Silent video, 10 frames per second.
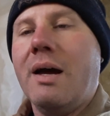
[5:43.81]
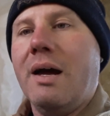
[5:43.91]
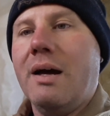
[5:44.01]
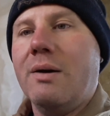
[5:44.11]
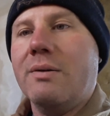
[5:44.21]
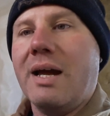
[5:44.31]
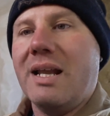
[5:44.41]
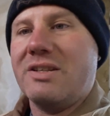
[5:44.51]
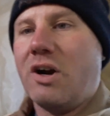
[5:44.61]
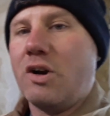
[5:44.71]
And
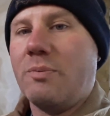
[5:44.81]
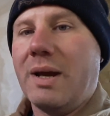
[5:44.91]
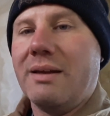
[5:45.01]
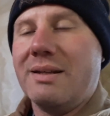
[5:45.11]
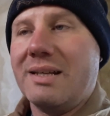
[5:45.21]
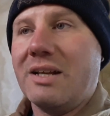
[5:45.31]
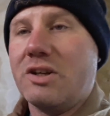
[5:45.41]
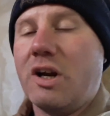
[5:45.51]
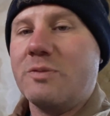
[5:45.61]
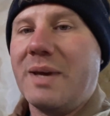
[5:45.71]
it's not as
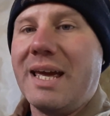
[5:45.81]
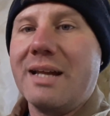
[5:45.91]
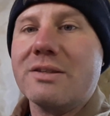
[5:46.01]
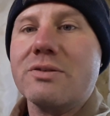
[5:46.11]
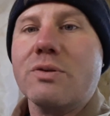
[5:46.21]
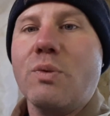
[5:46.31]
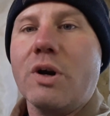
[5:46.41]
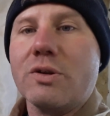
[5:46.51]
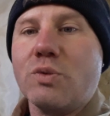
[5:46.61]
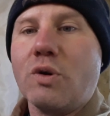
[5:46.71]
hard as my hands too. The
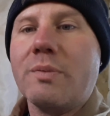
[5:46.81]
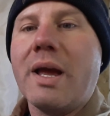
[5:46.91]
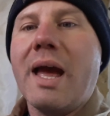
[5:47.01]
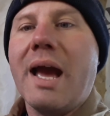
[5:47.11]
water is warm.